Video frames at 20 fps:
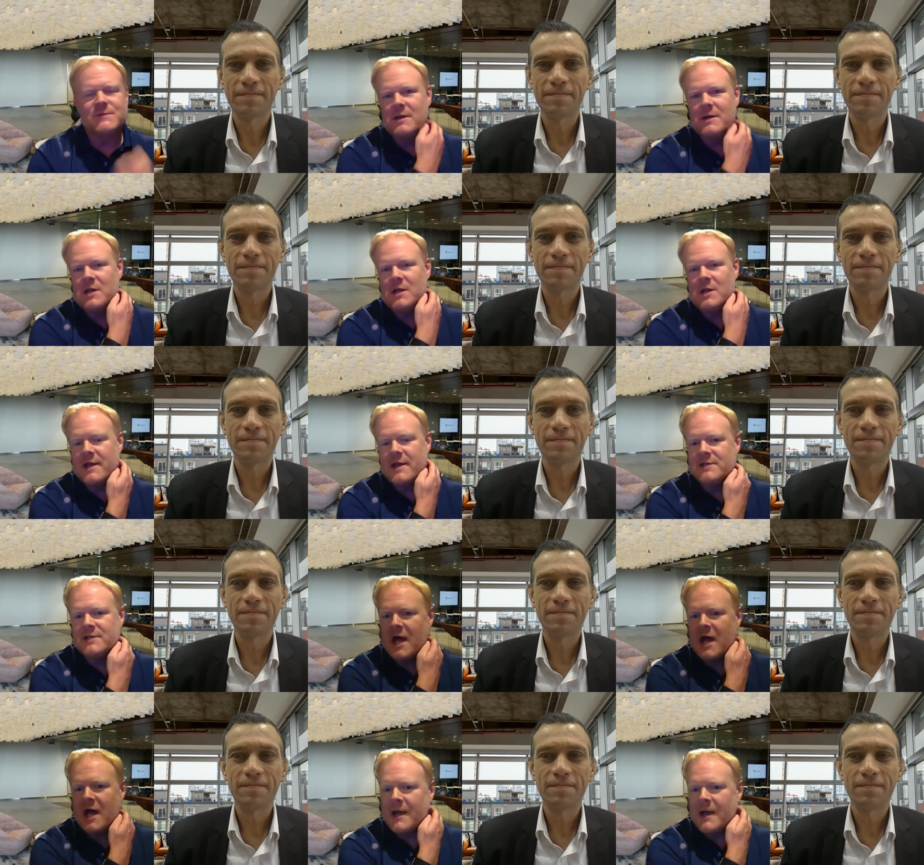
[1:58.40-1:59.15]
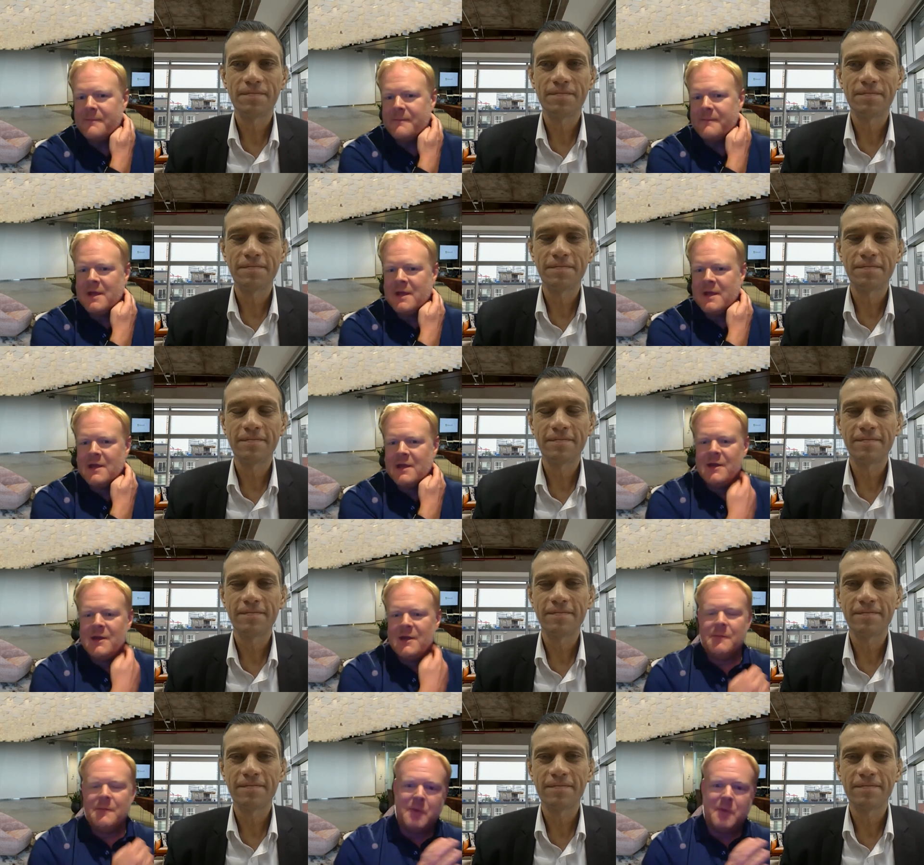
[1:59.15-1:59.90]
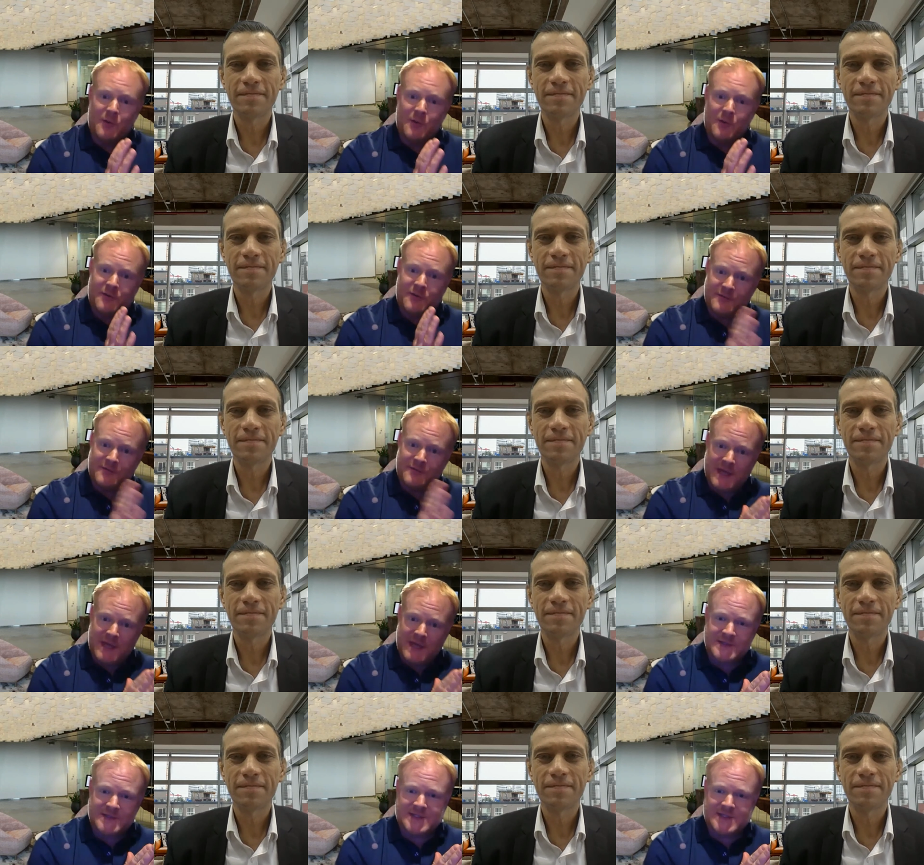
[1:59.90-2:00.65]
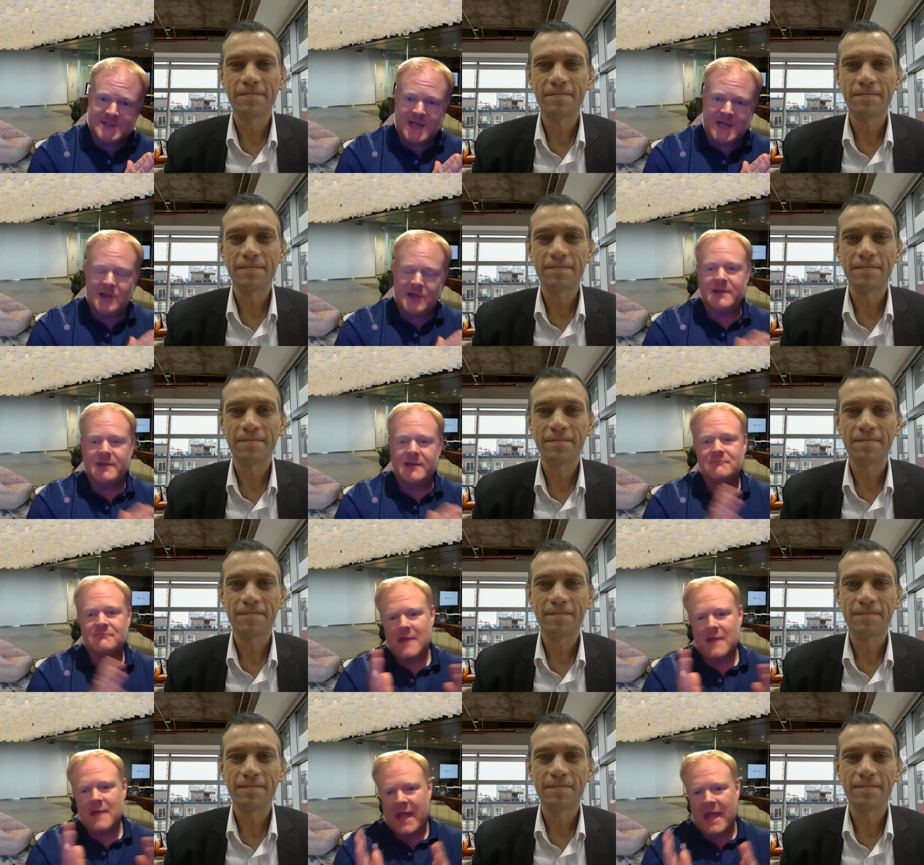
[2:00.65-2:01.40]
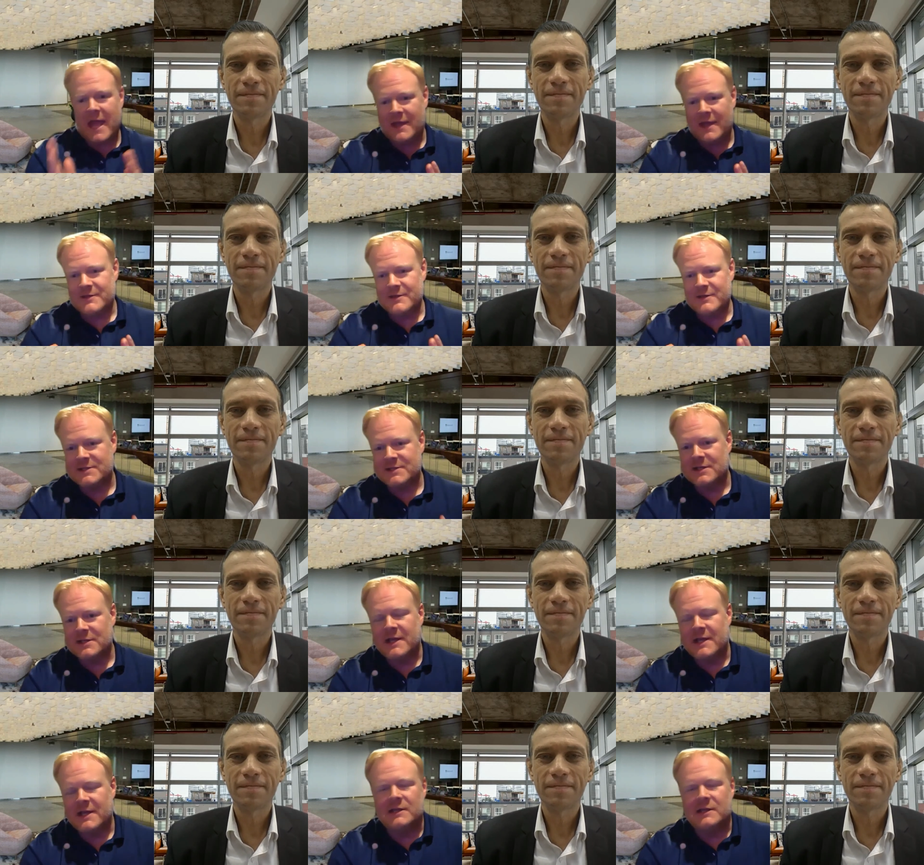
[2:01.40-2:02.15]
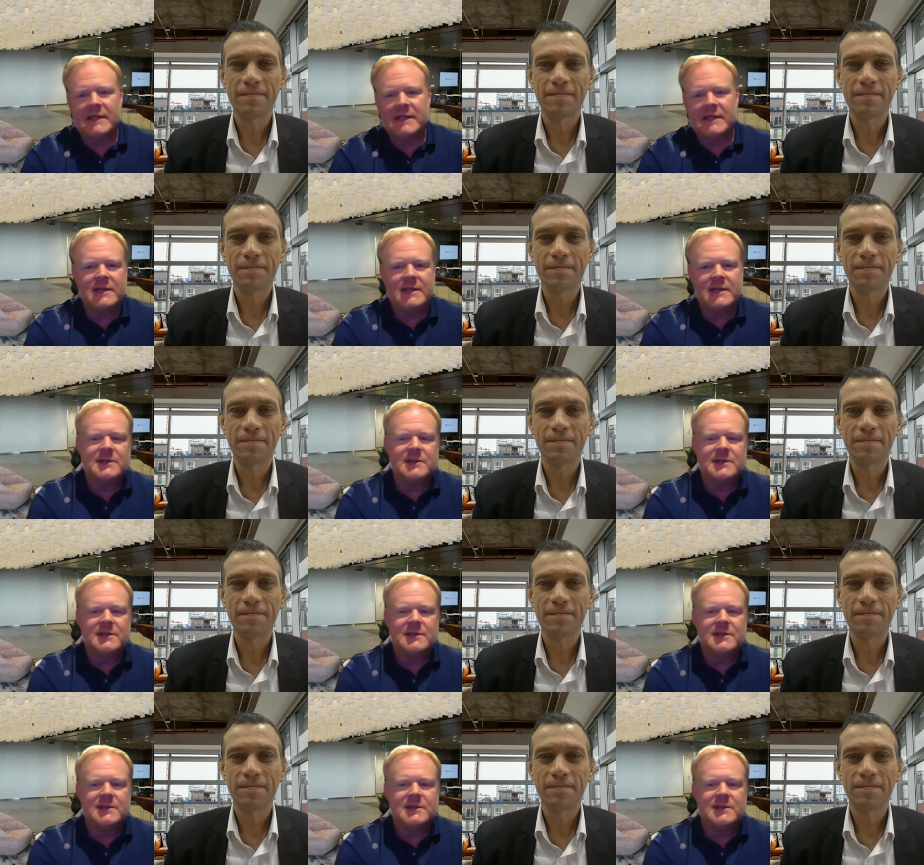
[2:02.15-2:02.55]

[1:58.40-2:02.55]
Speaker 1: I've spent a lot of time both in selling and in